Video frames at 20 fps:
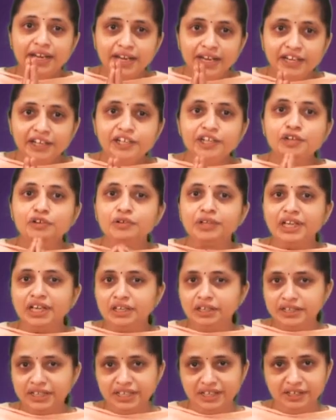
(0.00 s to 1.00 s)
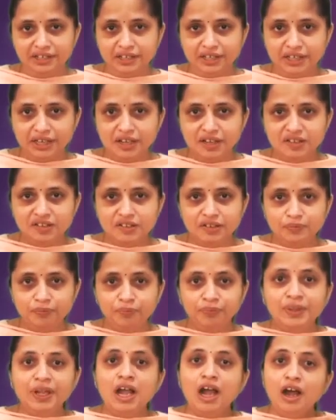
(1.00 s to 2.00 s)
8 union territories.
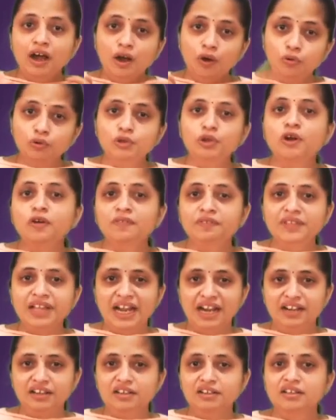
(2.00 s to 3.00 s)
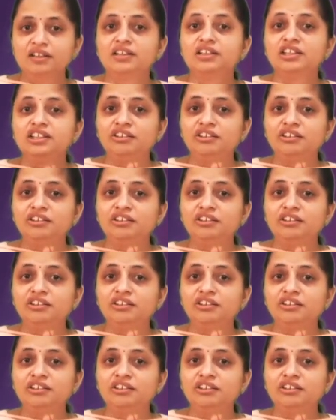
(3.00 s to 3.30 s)
Out of that,